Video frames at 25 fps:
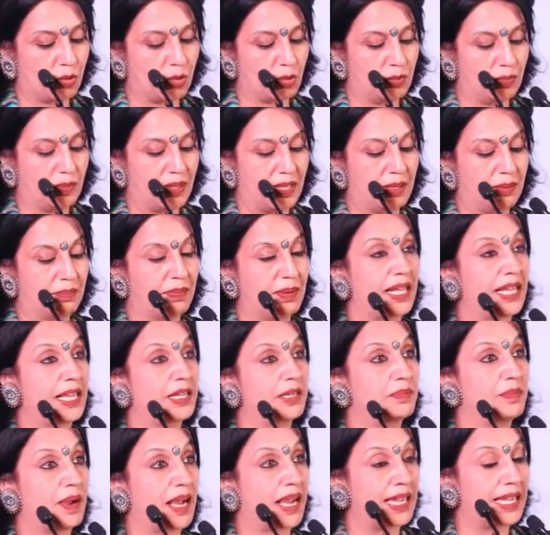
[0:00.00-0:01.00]
role being
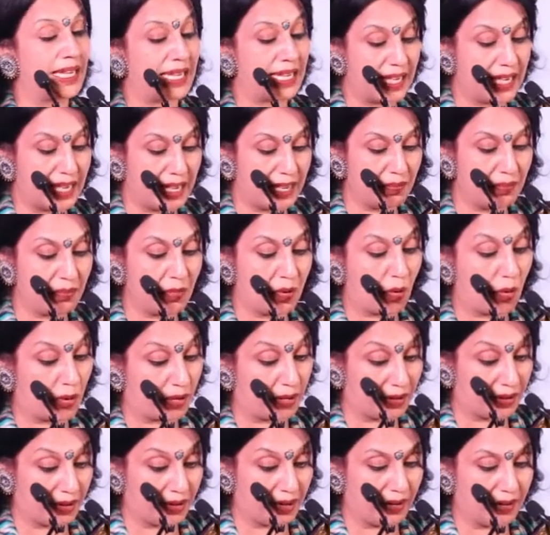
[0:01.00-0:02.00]
played by him
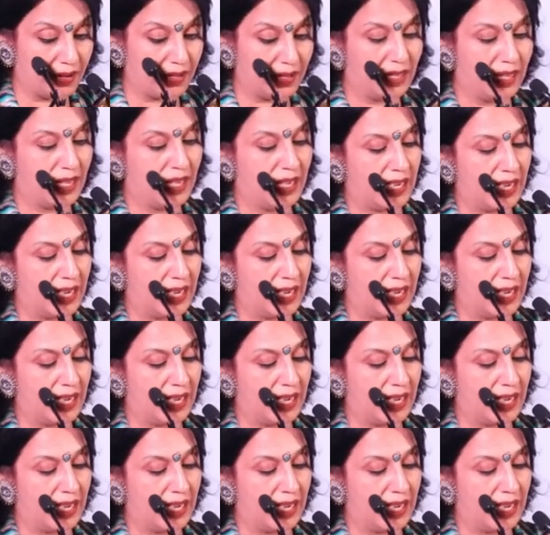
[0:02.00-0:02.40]
or her